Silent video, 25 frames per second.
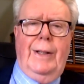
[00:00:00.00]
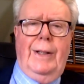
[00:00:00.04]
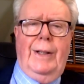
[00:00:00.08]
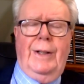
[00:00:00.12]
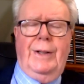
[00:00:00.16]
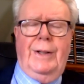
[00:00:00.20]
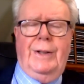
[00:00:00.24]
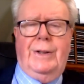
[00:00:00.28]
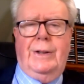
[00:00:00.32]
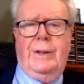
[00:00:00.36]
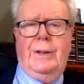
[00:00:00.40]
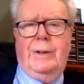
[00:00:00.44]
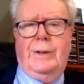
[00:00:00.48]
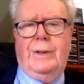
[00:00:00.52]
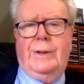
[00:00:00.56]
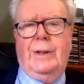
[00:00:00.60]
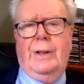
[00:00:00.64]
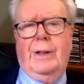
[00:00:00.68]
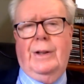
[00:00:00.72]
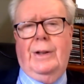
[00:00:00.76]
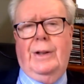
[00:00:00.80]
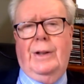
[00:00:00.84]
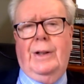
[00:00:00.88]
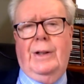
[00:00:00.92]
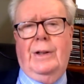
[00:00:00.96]
is that
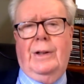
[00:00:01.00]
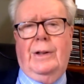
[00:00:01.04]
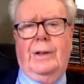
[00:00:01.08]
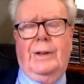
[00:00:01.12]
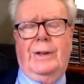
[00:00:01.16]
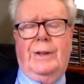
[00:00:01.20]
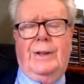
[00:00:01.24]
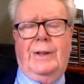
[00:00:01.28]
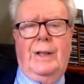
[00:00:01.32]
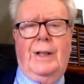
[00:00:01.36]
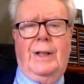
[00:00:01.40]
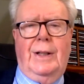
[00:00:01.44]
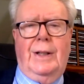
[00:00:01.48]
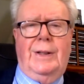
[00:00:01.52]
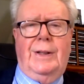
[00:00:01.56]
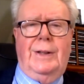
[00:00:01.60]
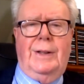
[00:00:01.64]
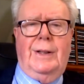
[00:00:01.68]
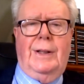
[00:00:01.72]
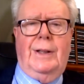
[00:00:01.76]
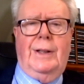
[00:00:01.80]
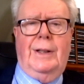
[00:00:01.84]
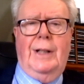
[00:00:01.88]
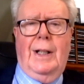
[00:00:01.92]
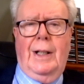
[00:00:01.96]
uh, the United States
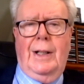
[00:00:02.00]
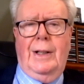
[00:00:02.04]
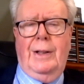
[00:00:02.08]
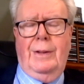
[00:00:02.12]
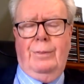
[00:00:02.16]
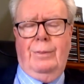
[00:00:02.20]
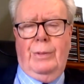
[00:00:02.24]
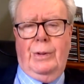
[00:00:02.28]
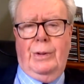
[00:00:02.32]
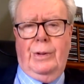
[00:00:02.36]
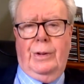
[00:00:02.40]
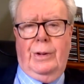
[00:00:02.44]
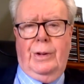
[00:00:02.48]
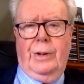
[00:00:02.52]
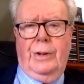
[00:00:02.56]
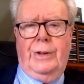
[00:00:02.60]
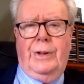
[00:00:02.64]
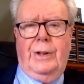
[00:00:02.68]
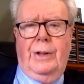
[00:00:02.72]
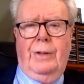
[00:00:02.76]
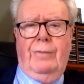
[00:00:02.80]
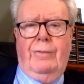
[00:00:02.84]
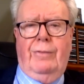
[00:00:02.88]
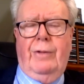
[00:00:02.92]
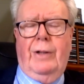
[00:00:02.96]
has again
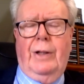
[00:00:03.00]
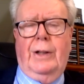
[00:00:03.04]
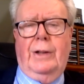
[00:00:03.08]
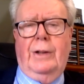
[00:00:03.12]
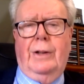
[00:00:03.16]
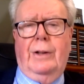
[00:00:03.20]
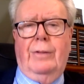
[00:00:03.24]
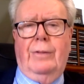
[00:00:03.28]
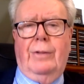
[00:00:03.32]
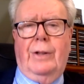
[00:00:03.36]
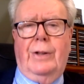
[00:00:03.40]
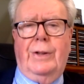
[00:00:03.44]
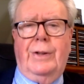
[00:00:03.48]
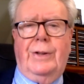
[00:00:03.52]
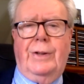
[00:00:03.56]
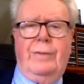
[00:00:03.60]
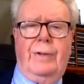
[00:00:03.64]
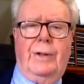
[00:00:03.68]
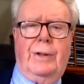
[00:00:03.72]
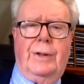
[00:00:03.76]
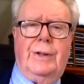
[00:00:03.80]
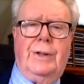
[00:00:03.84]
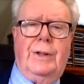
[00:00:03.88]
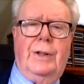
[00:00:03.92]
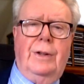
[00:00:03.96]
emerged, in Franklin
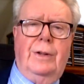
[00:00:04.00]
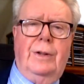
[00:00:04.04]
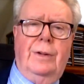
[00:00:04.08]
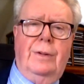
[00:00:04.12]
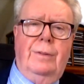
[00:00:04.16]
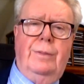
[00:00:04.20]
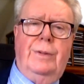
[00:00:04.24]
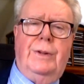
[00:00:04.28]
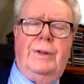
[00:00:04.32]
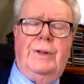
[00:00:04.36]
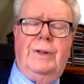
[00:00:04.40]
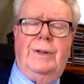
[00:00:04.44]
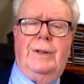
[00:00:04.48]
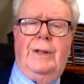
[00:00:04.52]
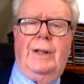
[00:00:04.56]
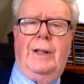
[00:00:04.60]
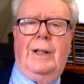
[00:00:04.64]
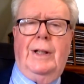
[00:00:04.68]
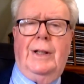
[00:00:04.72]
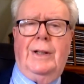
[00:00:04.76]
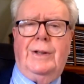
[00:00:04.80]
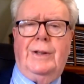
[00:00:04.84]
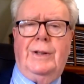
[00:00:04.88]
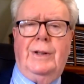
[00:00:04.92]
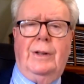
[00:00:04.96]
Roosevelt's terms, as
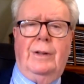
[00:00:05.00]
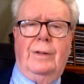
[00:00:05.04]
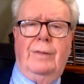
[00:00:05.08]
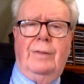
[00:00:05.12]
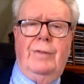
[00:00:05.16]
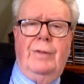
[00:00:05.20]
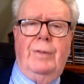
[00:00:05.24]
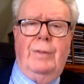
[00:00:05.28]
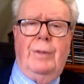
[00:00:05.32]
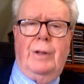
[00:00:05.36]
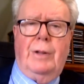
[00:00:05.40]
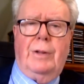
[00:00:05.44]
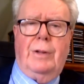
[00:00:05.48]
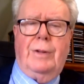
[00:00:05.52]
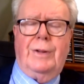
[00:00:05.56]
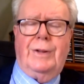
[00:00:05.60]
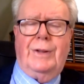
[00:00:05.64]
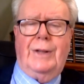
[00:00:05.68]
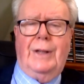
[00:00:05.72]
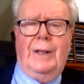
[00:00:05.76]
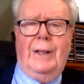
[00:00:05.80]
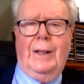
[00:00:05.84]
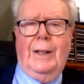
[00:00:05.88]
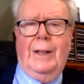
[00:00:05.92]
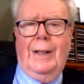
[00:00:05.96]
the arsenal of
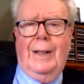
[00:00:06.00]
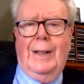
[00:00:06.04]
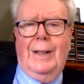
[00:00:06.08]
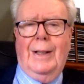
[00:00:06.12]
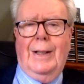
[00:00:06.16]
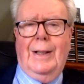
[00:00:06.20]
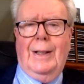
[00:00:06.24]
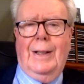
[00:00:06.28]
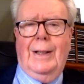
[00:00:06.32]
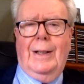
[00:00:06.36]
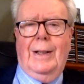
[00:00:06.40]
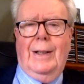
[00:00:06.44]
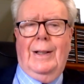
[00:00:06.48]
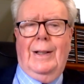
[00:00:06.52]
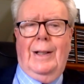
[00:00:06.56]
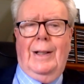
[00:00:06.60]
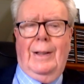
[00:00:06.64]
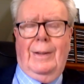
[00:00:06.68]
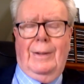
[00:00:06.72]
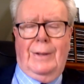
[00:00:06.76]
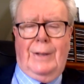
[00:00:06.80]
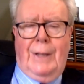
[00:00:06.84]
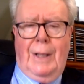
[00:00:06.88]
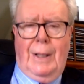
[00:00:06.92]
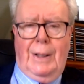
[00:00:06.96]
democracy.
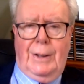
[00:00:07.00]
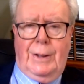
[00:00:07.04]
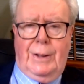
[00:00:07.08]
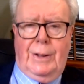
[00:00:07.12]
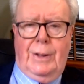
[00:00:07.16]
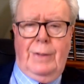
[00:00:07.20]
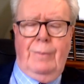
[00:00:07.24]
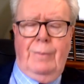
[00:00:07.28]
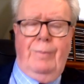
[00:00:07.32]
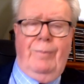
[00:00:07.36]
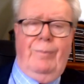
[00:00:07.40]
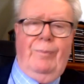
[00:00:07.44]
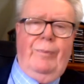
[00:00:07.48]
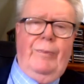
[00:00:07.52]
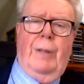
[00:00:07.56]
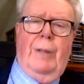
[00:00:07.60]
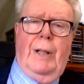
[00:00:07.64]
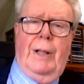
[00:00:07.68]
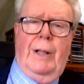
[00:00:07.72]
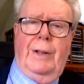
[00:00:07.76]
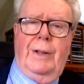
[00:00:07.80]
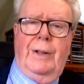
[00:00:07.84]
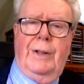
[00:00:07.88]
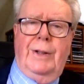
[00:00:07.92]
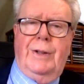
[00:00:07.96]
Now, it's had some
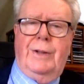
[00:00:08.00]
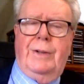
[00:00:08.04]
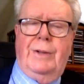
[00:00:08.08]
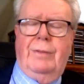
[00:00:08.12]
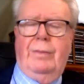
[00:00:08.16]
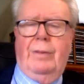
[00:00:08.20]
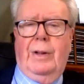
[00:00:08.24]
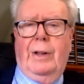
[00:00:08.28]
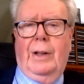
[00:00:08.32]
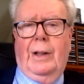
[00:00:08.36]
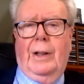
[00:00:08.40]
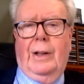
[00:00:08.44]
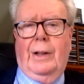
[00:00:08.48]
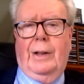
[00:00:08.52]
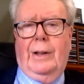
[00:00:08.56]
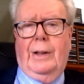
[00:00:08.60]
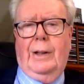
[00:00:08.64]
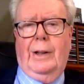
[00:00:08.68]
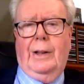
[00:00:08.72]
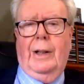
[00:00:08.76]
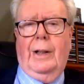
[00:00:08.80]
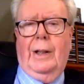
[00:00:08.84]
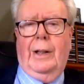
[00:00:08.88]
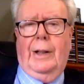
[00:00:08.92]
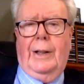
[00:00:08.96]
partners uh,
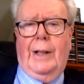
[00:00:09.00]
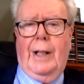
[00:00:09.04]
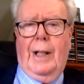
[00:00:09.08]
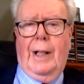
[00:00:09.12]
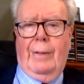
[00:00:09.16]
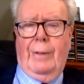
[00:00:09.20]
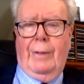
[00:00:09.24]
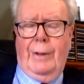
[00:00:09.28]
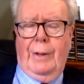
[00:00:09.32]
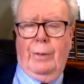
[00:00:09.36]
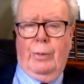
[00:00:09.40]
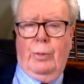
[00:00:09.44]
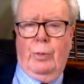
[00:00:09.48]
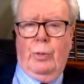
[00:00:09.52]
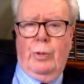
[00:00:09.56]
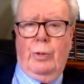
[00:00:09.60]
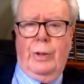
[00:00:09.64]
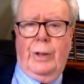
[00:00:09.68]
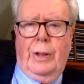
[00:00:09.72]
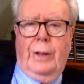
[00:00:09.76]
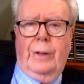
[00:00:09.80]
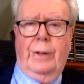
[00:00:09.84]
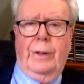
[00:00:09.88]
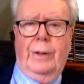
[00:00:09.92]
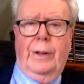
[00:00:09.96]
carry the
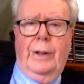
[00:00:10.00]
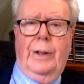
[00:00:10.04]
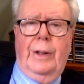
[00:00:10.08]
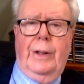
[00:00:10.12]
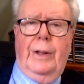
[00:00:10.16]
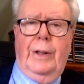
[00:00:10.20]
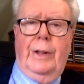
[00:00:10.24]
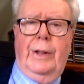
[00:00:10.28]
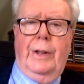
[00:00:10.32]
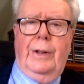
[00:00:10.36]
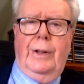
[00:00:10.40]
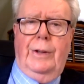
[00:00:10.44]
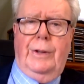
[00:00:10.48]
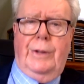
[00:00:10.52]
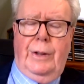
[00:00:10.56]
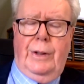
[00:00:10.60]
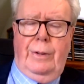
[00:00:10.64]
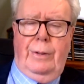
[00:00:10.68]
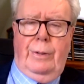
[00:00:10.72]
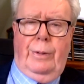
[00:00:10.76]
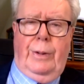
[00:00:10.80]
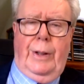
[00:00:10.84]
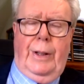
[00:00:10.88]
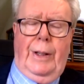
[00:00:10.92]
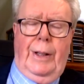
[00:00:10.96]
water
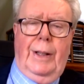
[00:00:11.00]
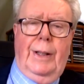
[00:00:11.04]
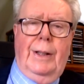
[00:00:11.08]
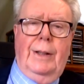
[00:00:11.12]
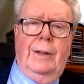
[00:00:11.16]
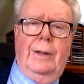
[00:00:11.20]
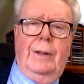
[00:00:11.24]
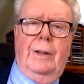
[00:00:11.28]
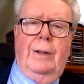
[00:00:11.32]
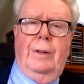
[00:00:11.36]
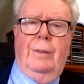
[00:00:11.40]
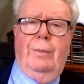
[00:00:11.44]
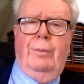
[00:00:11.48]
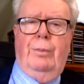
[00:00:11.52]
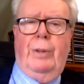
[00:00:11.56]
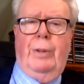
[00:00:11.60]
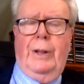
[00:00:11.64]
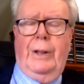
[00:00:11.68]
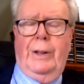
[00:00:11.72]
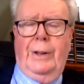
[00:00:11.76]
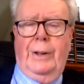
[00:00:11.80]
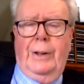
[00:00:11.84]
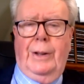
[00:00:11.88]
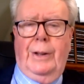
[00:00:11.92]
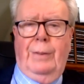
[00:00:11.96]
too here, uh,
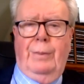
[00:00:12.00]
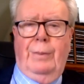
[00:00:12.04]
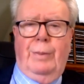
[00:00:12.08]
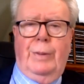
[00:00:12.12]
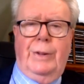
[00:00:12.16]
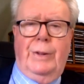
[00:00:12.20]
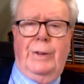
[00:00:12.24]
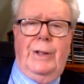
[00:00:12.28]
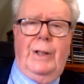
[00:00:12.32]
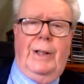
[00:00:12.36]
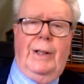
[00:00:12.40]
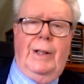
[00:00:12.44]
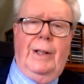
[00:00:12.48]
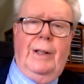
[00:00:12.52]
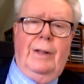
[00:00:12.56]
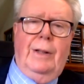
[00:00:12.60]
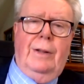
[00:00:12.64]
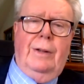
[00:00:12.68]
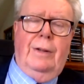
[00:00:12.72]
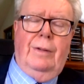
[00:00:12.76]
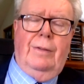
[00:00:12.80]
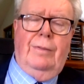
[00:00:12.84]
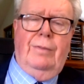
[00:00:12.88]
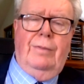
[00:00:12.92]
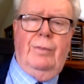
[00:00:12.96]
Britain in
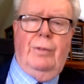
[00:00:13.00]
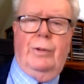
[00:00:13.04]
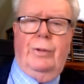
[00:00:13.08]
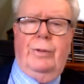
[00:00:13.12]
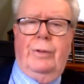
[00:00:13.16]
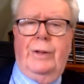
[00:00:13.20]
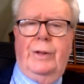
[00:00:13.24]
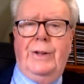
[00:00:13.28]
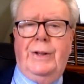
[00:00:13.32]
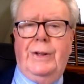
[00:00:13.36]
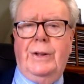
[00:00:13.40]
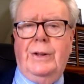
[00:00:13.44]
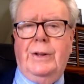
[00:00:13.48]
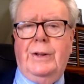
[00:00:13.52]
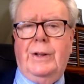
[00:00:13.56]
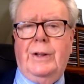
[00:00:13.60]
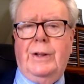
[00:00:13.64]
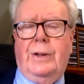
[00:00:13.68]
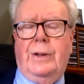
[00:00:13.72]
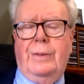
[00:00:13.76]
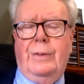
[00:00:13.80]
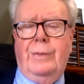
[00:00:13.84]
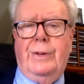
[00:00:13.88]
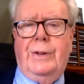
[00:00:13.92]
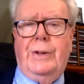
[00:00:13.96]
particular, of more recent
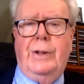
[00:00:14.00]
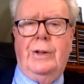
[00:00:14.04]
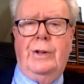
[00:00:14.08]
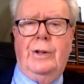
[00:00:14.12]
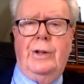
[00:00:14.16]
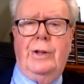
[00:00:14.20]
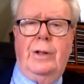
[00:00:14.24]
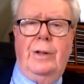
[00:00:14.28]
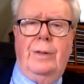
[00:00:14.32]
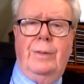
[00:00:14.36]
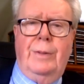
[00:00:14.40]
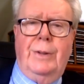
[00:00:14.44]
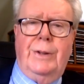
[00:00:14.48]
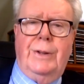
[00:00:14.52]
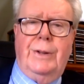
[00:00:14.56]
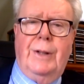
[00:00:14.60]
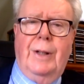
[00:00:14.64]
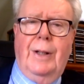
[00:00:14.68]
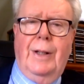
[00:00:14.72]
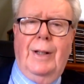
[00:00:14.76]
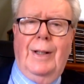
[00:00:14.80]
times, the Germans.